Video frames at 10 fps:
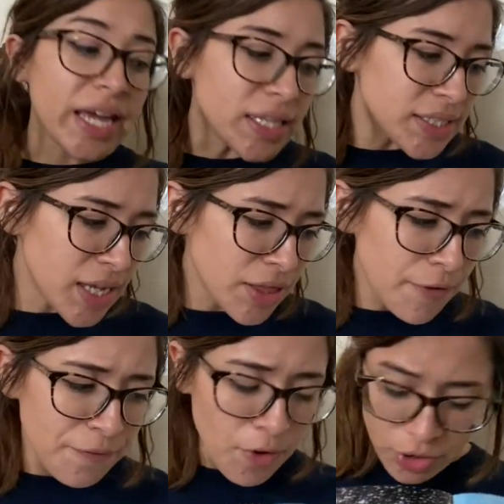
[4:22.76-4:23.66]
inside
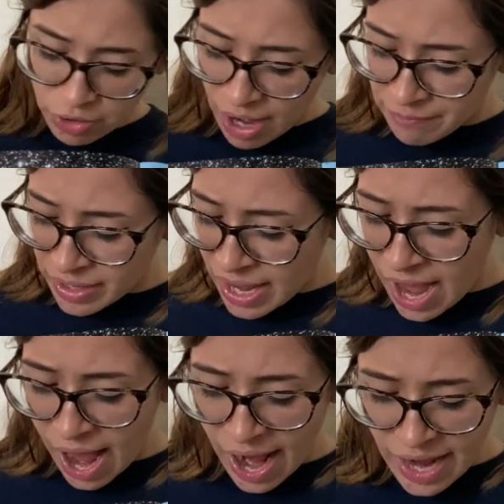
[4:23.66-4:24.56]
the photograph, it
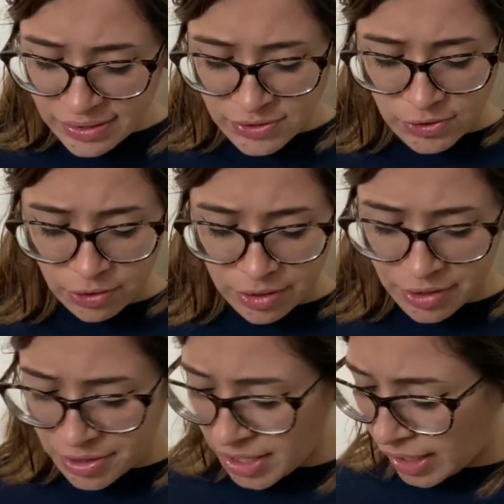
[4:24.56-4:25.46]
has certain
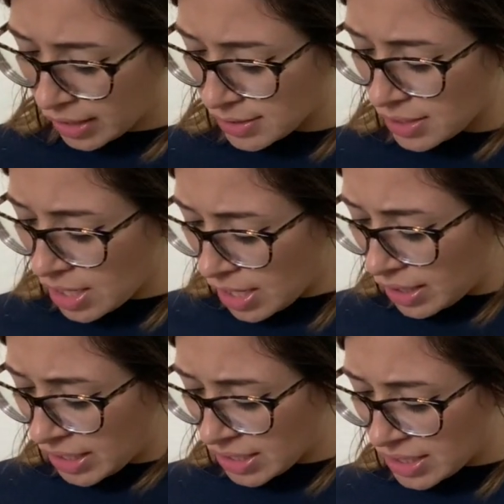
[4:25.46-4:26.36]
things
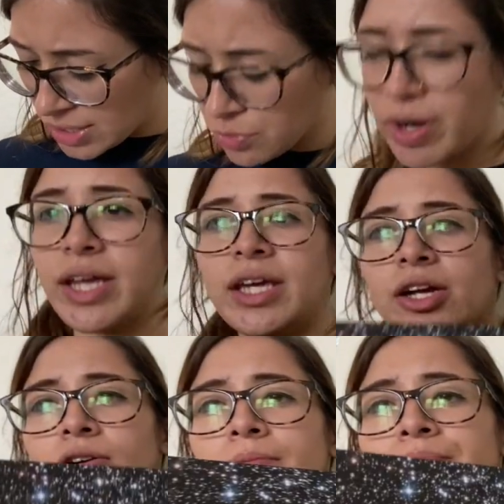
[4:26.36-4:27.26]
like this right here.